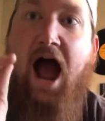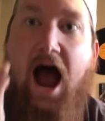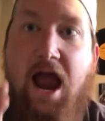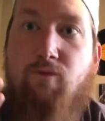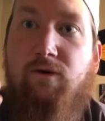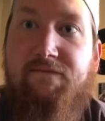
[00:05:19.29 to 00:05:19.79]

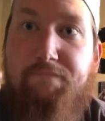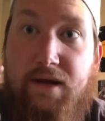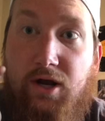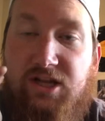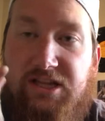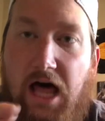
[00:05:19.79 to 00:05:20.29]
I would have
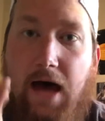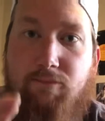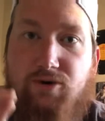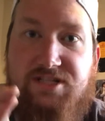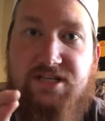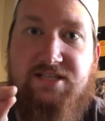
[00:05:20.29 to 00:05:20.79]
been a lot
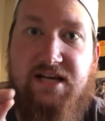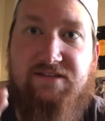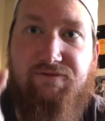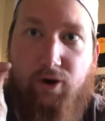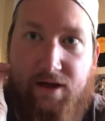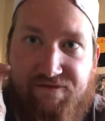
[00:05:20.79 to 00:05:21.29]
more
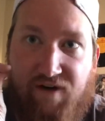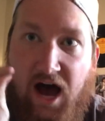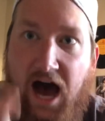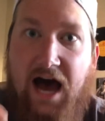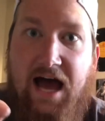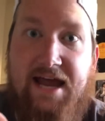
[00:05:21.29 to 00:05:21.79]
successful if
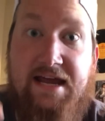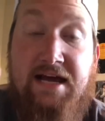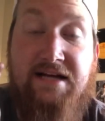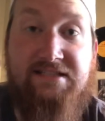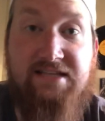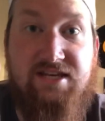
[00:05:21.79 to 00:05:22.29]
I
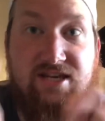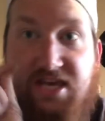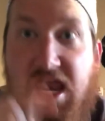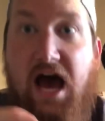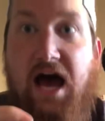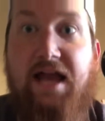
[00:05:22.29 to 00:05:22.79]
did
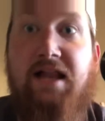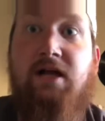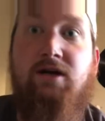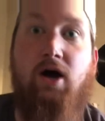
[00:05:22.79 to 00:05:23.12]
not